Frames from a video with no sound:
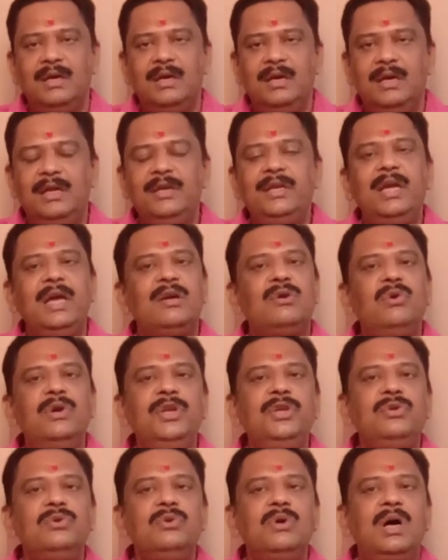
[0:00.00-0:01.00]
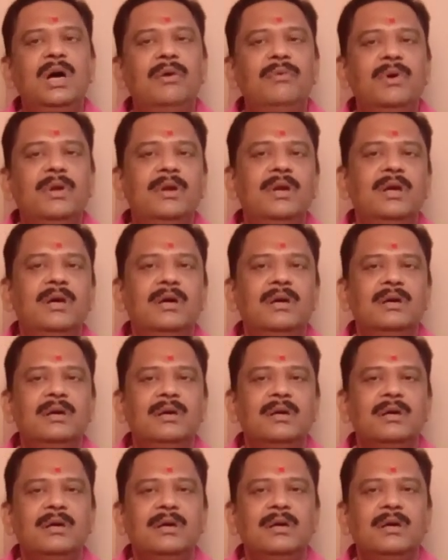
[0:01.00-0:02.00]
And according to
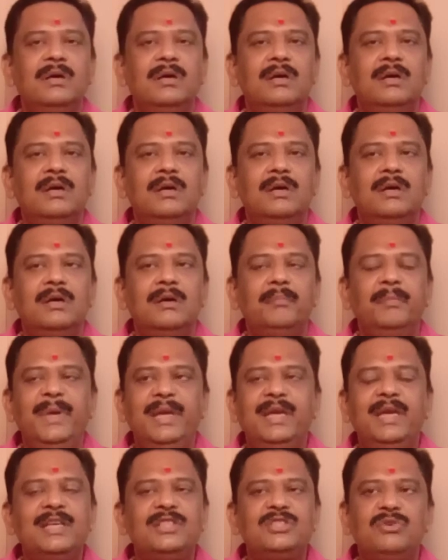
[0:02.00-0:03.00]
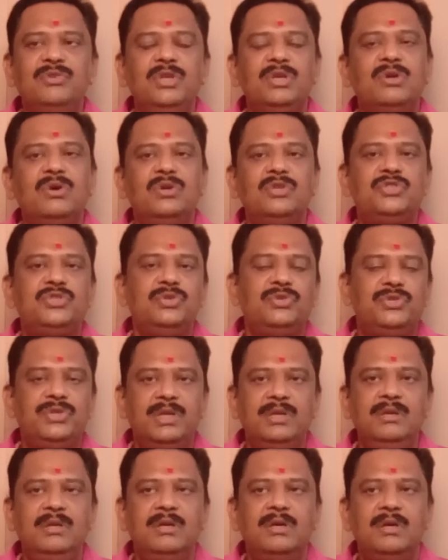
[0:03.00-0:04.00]
our makers of the
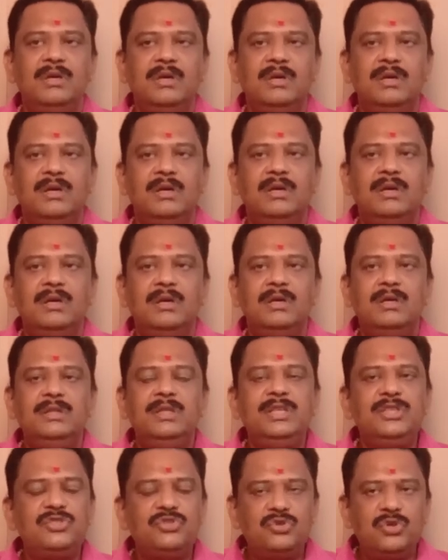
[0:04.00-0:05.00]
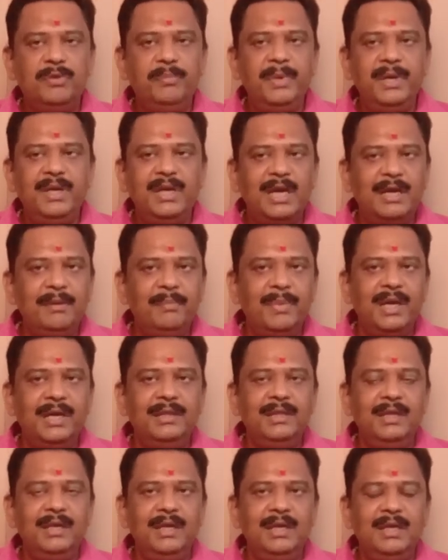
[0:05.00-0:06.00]
Constitution, this should be done by
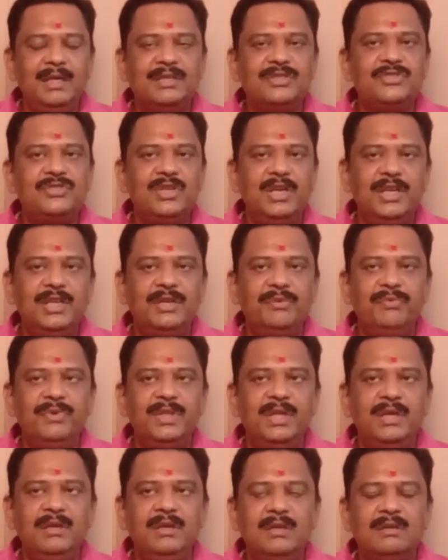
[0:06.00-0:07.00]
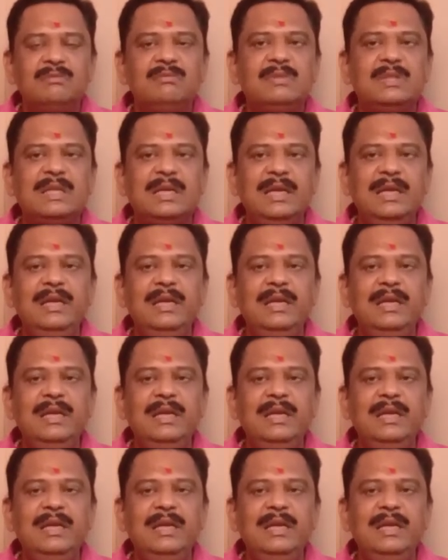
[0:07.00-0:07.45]
the state within 3